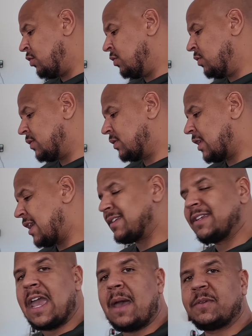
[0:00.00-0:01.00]
use as
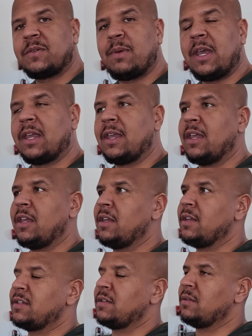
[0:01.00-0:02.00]
a gap spec
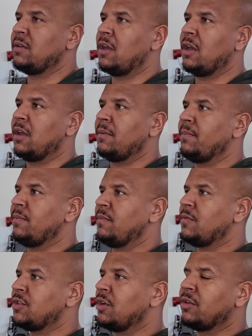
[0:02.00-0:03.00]
is
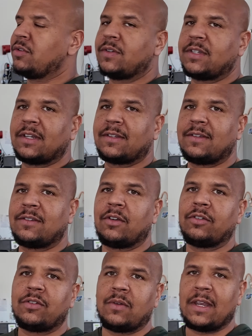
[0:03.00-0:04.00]
0.26 to
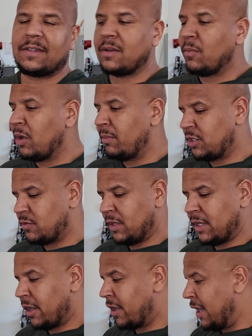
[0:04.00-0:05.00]
0.28, somewhere in
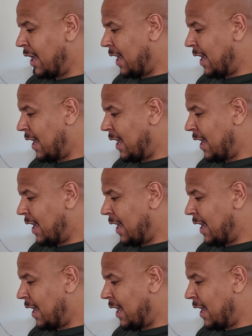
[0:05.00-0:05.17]
between there.